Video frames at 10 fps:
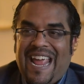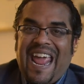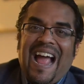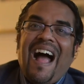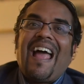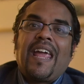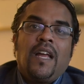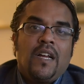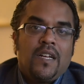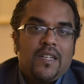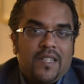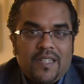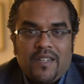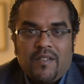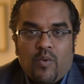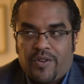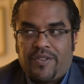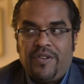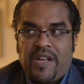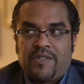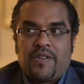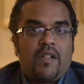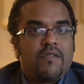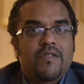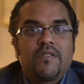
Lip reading: AI worth $2,000?